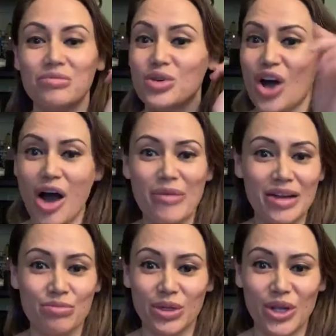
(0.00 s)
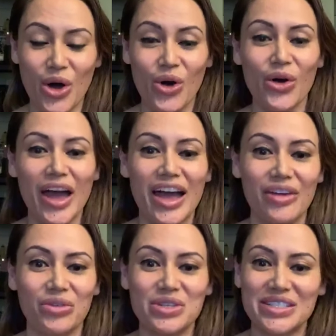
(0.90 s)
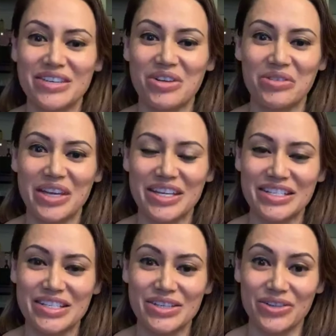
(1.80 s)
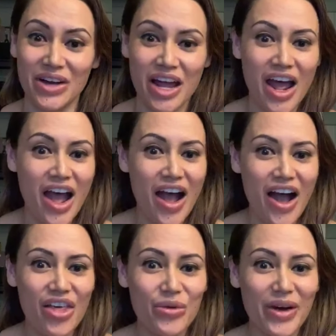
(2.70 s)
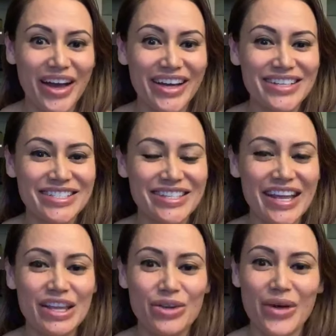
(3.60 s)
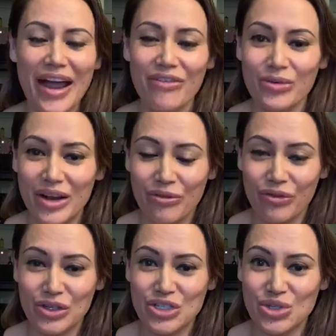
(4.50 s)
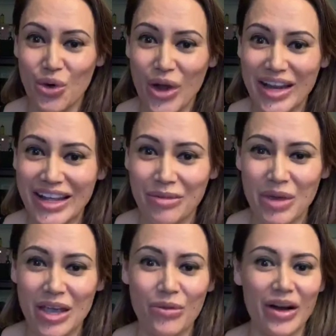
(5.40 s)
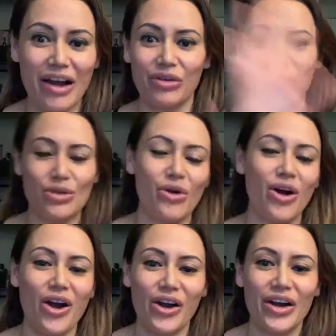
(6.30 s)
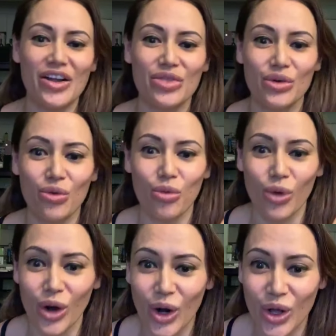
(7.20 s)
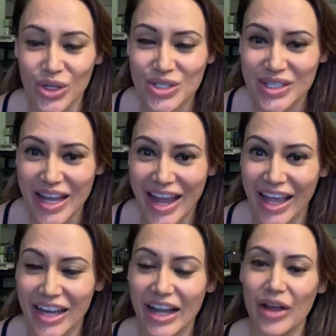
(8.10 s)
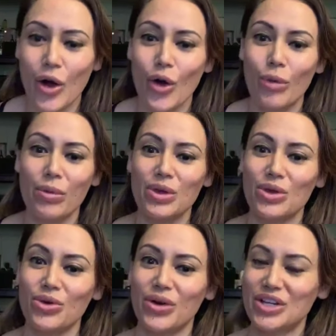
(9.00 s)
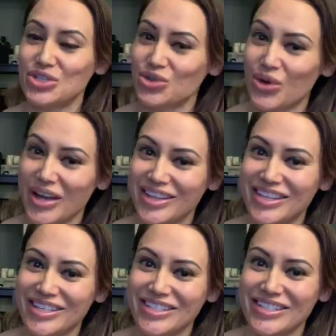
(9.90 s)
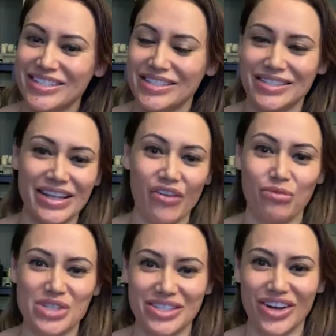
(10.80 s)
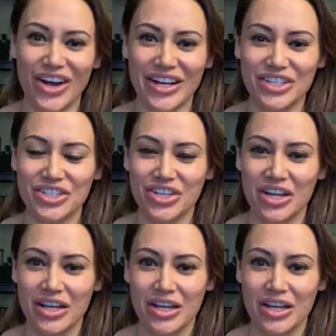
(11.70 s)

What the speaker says: comment below and we'll see what we can do. Otherwise, thank you everyone for joining me wherever you are in the world, and I hope you enjoyed this self-massage